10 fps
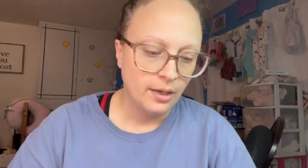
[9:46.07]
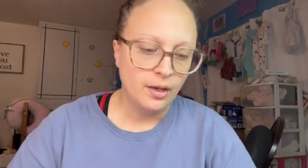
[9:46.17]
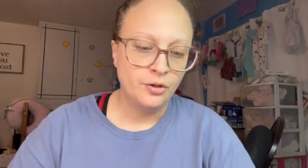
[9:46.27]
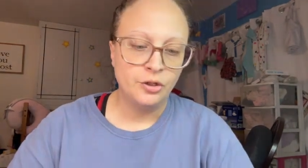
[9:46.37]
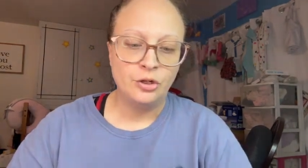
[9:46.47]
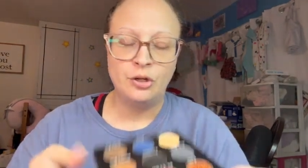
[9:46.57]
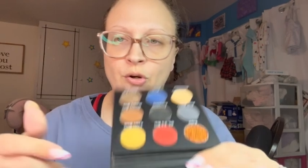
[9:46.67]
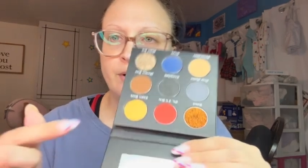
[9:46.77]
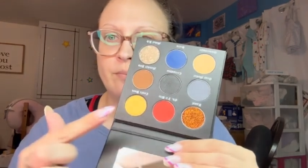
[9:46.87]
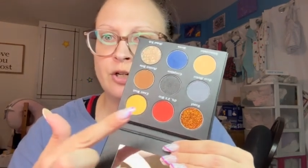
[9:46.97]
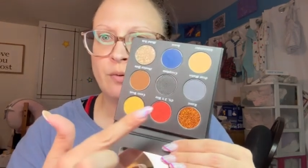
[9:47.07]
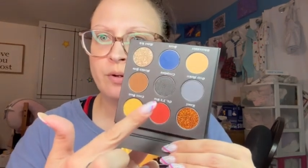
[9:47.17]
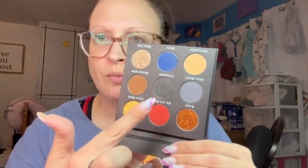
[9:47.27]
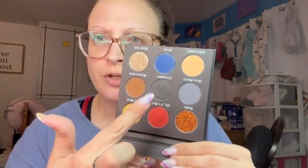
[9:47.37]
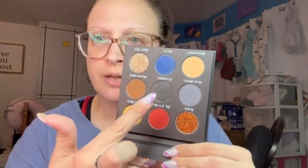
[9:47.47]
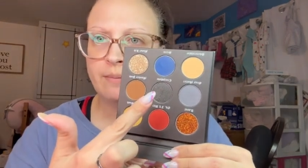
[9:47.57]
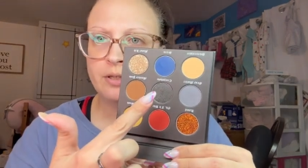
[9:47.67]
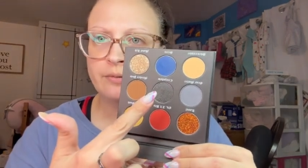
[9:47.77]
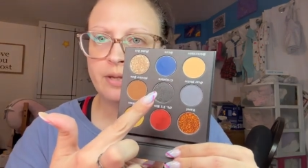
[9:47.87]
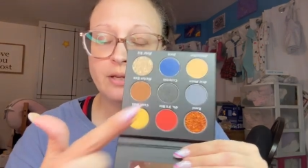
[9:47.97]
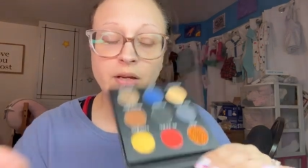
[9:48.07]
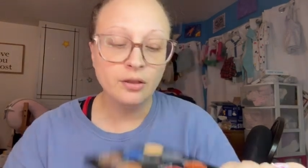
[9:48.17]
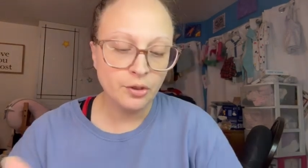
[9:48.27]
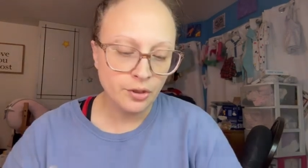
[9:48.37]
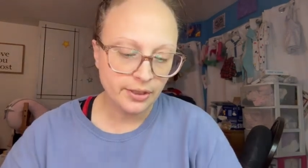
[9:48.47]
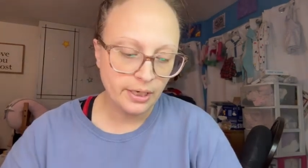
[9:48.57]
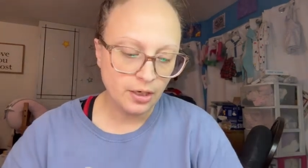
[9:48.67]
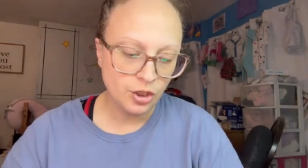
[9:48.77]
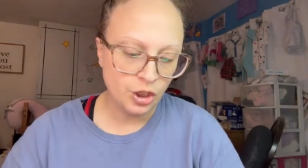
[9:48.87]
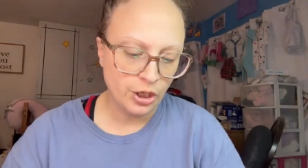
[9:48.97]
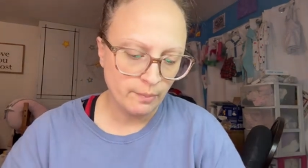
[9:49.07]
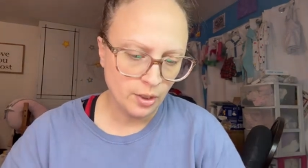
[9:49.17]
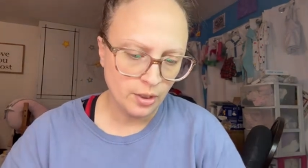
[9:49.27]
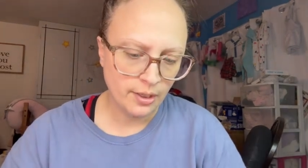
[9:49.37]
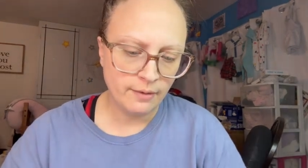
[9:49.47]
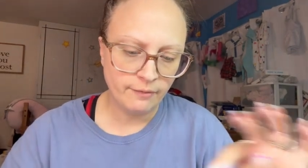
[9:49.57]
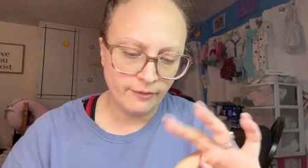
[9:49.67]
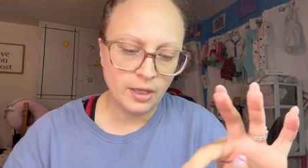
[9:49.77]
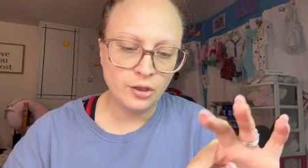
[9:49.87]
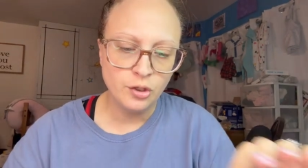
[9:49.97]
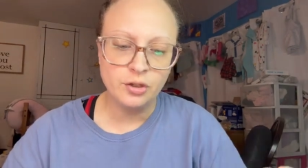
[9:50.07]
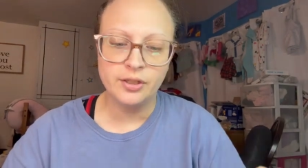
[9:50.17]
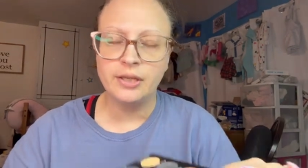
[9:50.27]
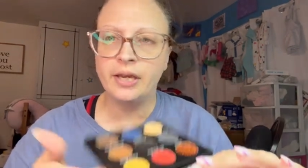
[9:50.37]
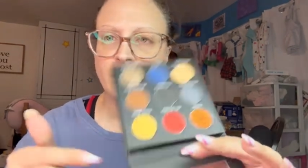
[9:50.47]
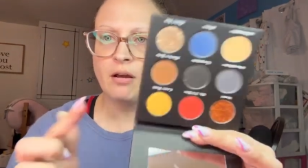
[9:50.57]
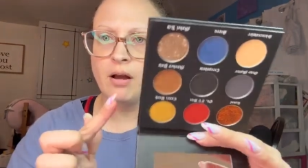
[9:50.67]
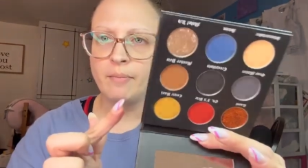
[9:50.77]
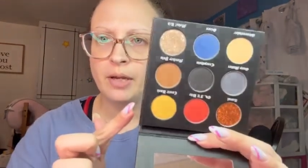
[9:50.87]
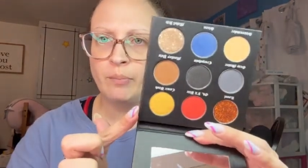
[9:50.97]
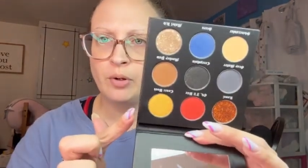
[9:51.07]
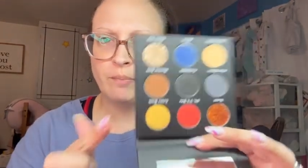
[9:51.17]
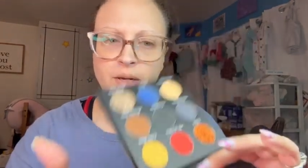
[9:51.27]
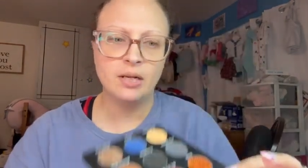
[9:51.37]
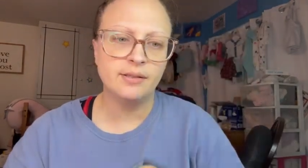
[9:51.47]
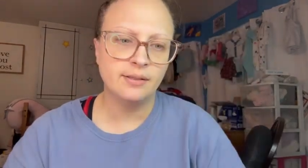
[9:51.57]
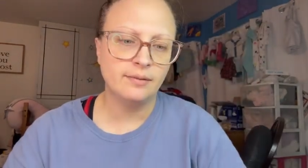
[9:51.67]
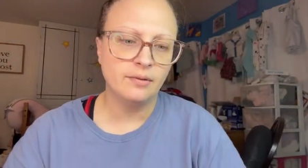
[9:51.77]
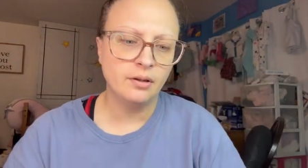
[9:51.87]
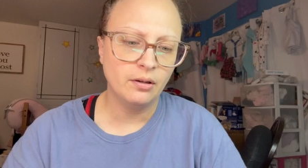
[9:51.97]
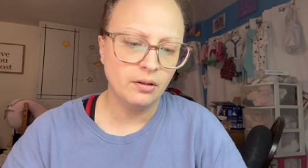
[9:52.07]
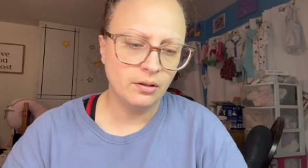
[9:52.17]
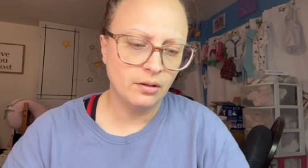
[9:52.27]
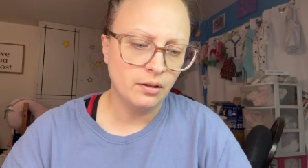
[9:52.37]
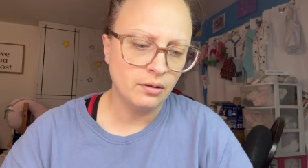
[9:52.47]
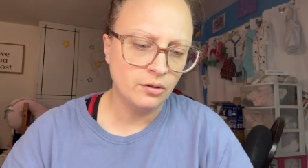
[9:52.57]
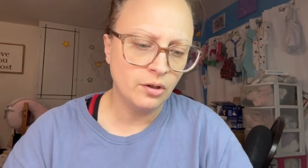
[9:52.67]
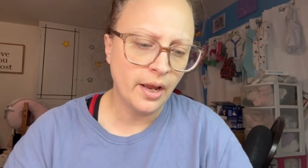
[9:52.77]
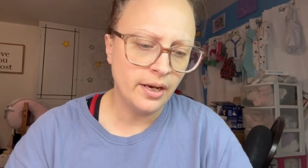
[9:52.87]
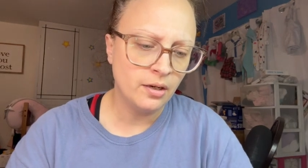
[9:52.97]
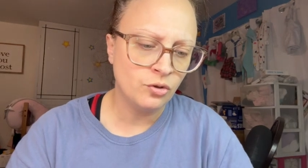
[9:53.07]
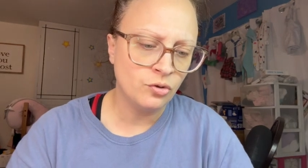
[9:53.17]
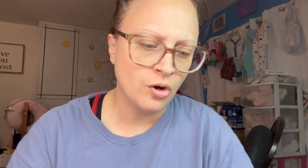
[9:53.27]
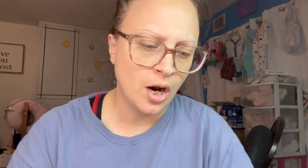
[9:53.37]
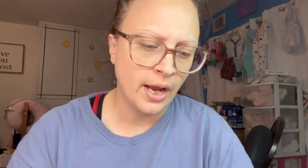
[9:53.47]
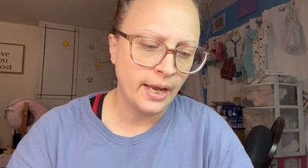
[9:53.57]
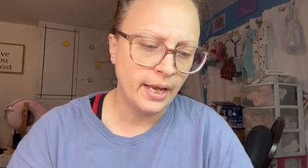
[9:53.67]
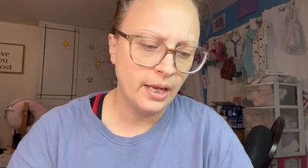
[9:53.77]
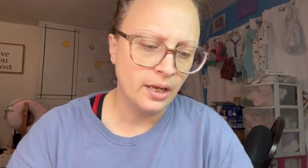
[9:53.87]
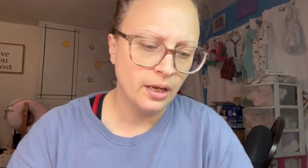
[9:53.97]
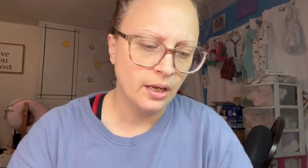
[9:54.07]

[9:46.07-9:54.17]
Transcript: I'll show you Creepshow one more time. It's right there. It looks like a shimmer. It, it looks like comic book, but it's kind of dry